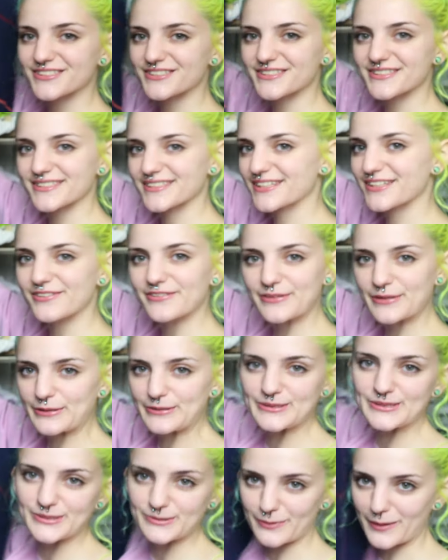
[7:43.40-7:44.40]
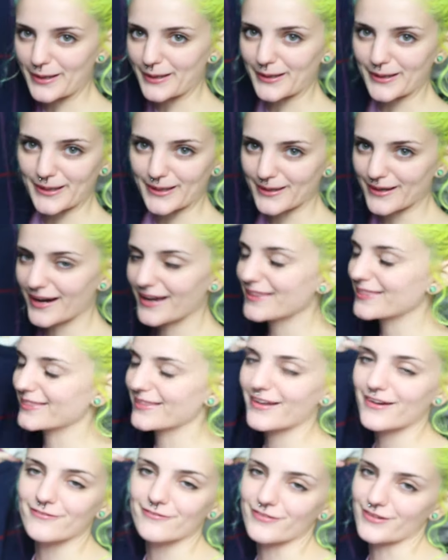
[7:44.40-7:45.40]
just a cute little sweater. I
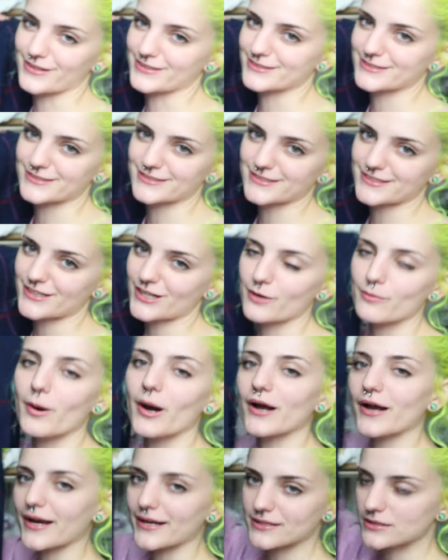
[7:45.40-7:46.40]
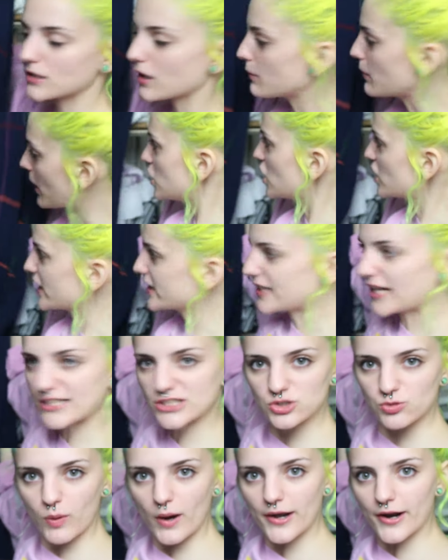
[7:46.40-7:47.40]
love this. Come on, come on, look at
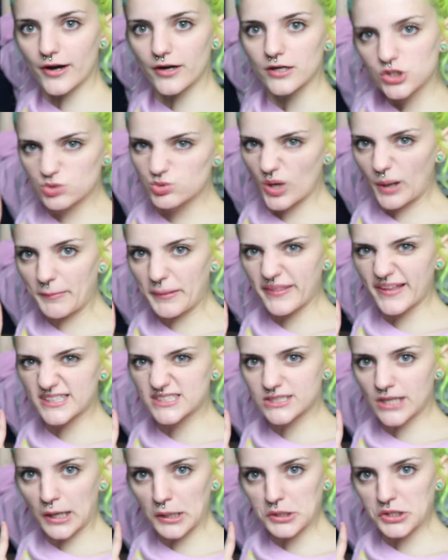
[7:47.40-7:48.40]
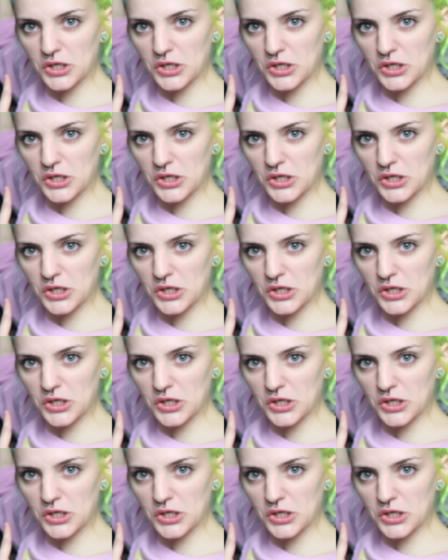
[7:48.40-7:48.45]
that sweater. You tell me that's not